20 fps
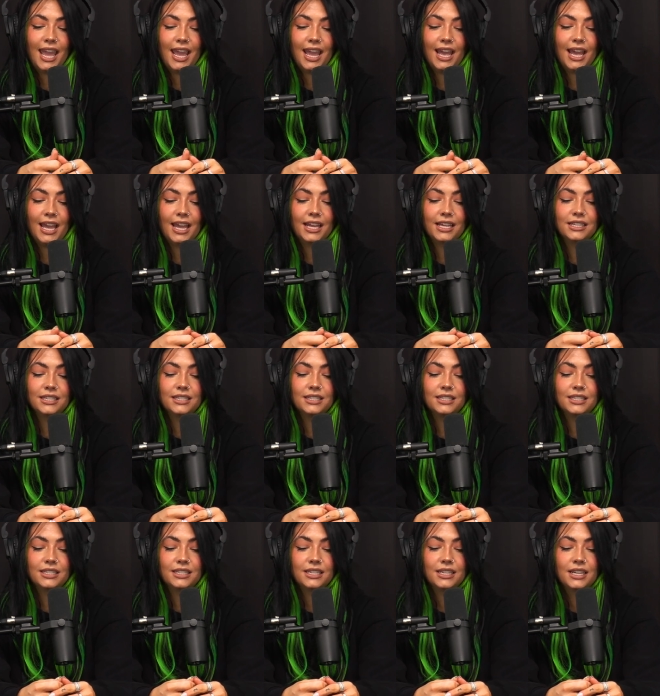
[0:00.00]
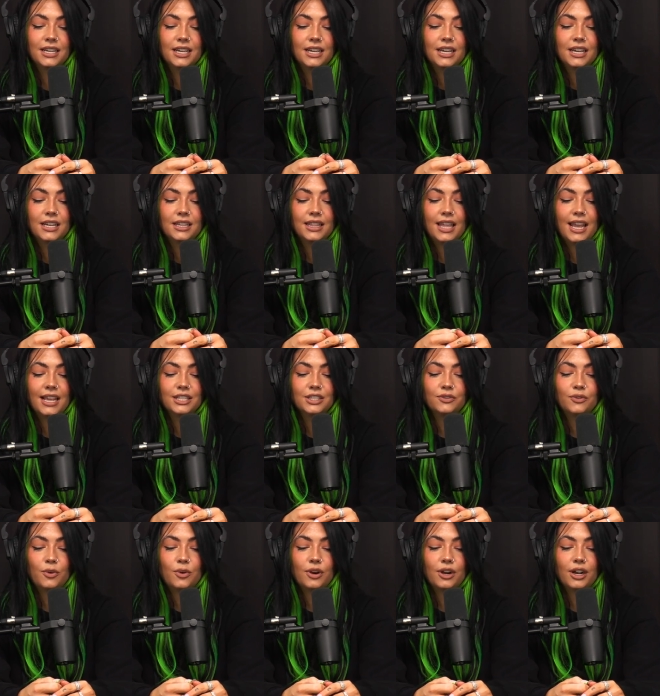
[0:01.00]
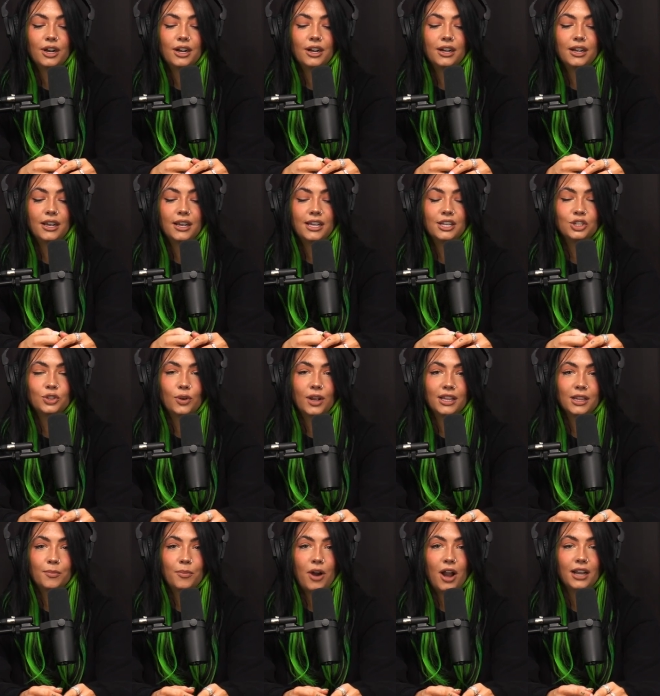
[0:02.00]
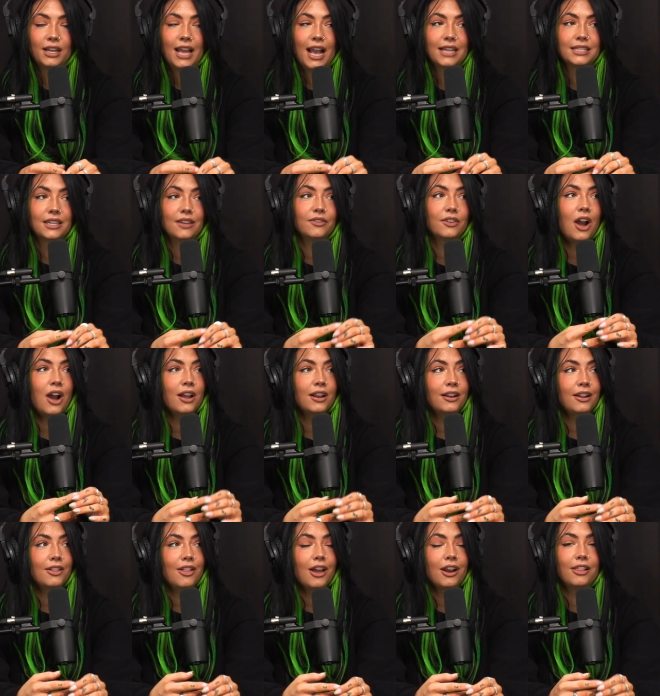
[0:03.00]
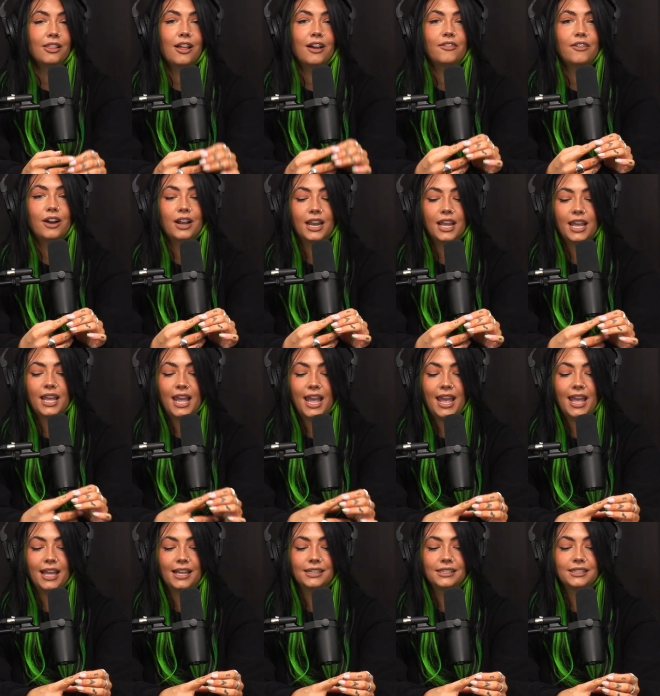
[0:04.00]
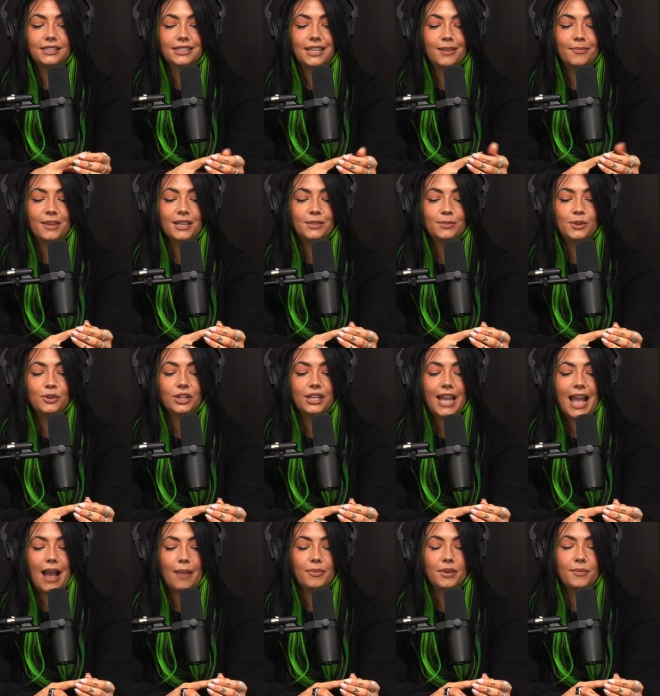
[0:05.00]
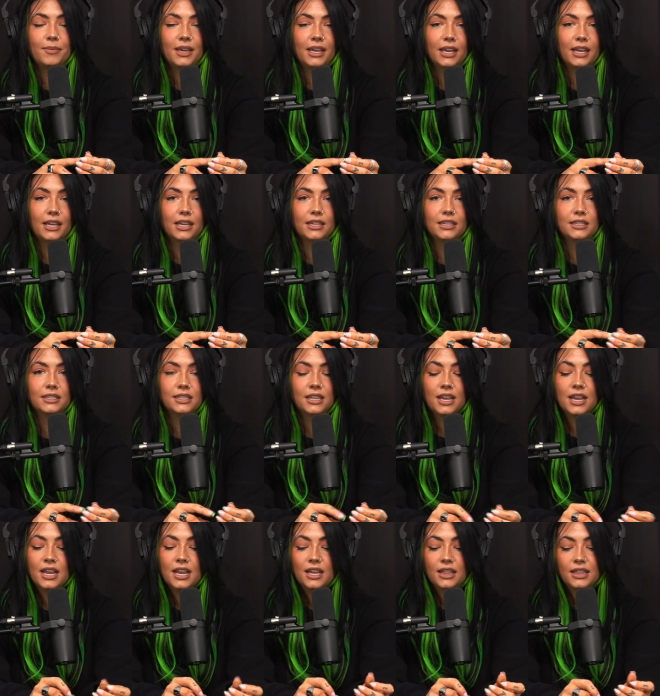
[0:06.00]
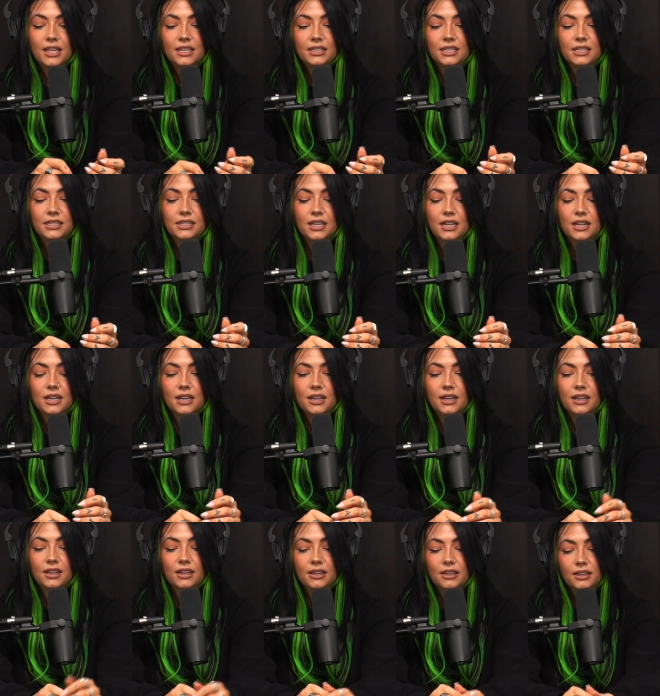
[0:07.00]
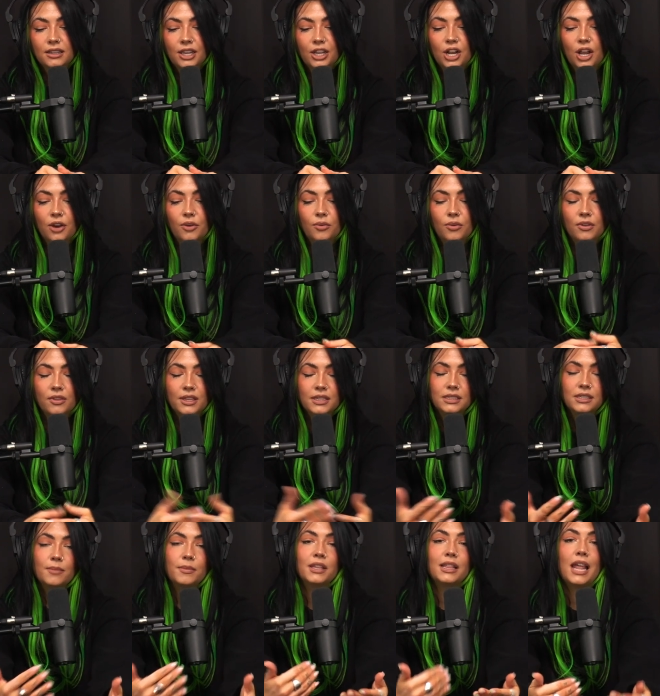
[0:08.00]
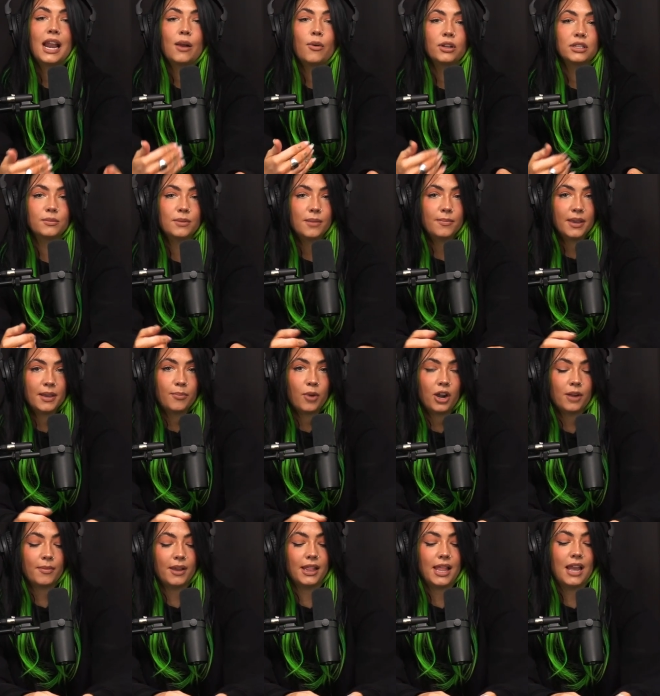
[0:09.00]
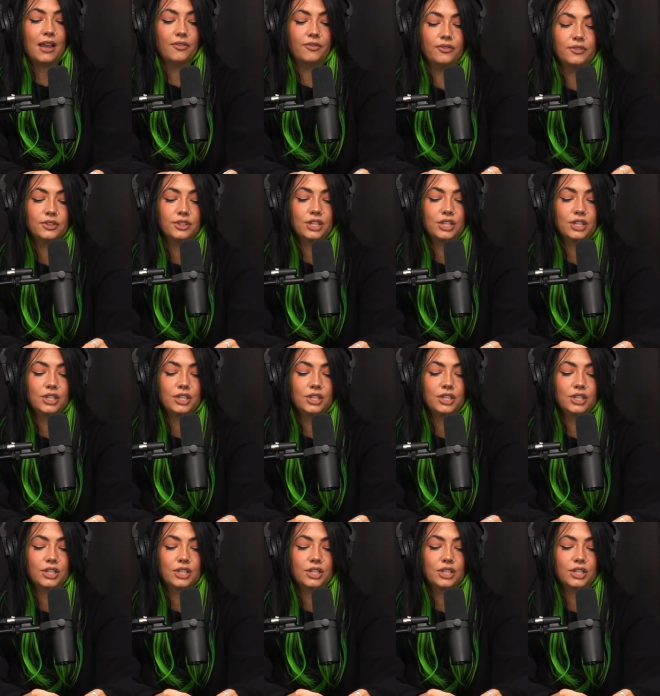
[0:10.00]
And thanks for enjoying the podcast. I've gotten a lot of love on it, and it makes me really happy, because this is a, you know, this is something that I want to be a big part of my life.